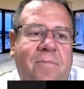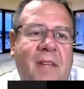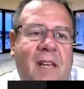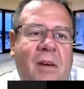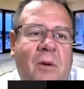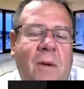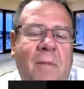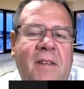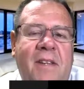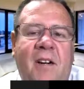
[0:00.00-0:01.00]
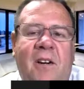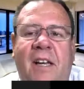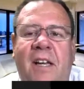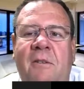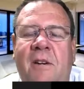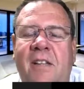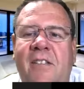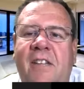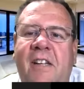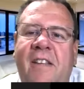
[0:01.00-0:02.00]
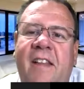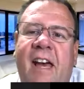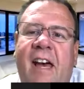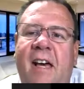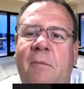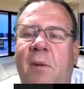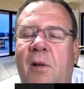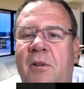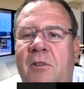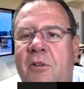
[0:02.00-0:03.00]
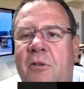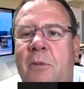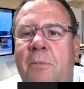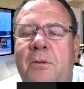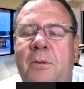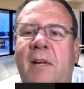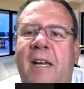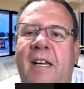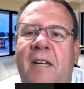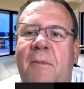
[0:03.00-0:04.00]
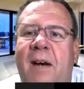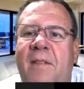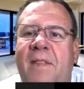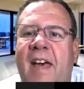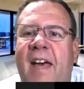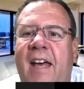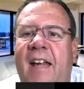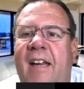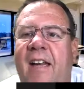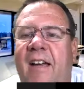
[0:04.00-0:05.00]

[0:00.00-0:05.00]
You know, women that are interested in that, belong to groups related about that,